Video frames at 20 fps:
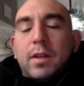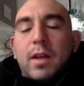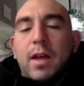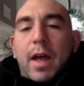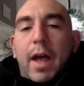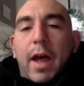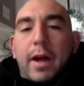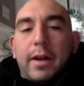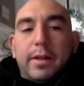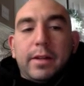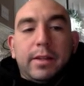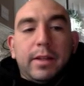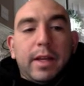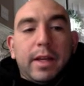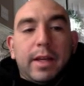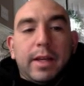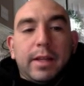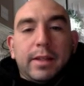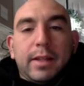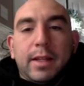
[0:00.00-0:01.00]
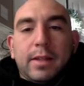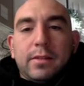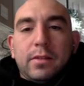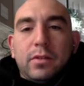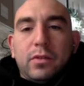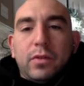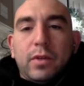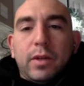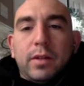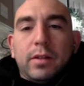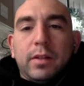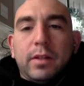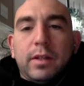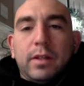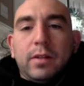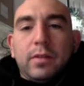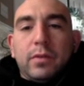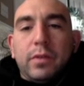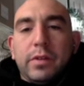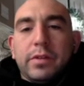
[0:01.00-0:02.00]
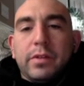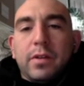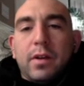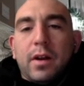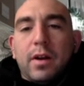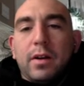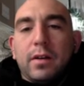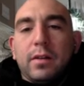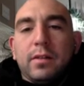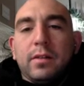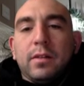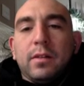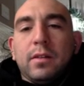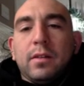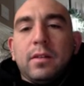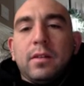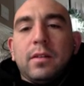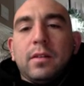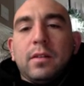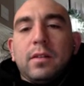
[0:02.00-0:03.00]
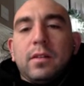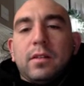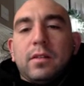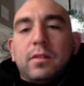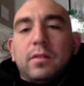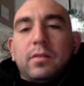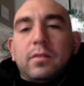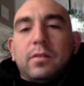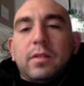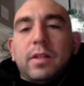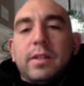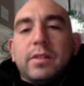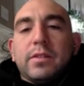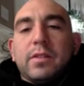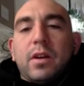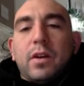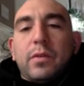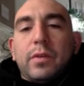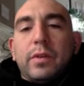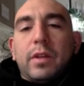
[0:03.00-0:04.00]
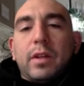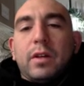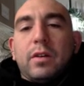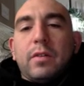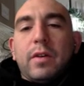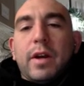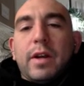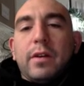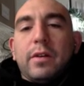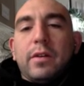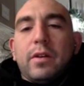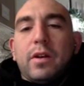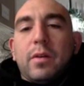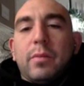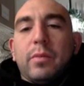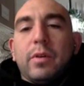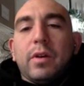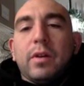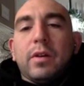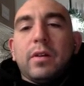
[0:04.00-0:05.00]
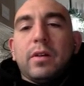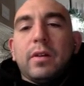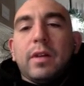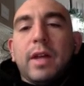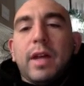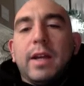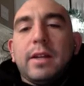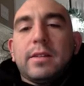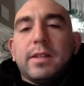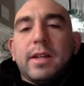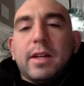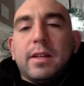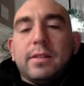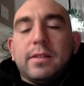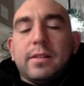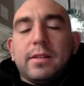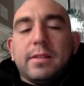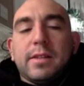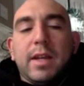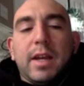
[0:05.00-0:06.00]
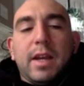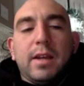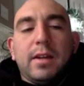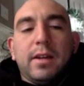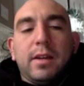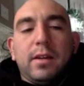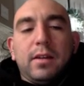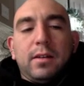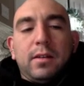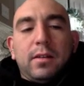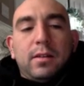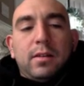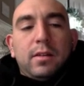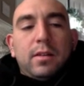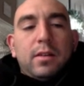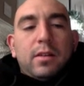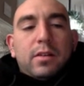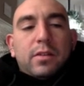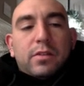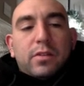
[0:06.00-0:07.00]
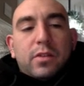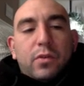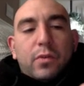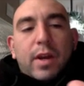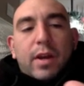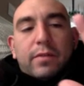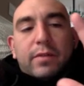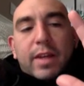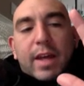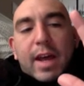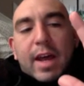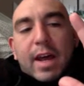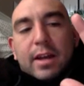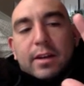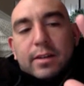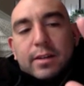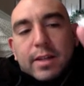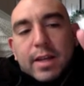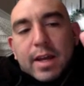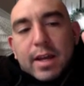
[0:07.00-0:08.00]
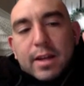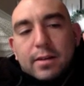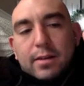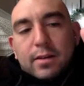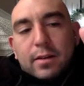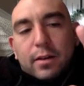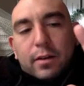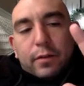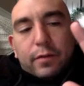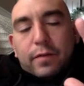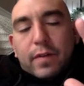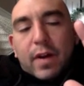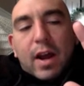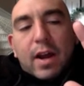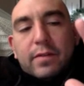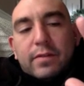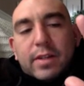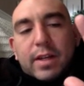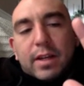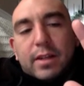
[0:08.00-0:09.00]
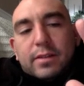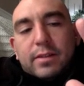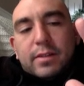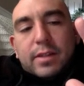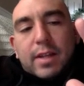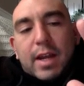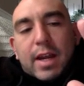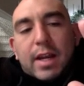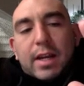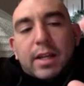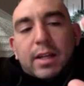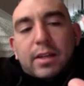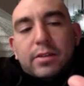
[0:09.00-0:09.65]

How did they get that so quickly? Let's start with a greater number. 8 tens is 80. So we have to add 10 or 5 tens to 80.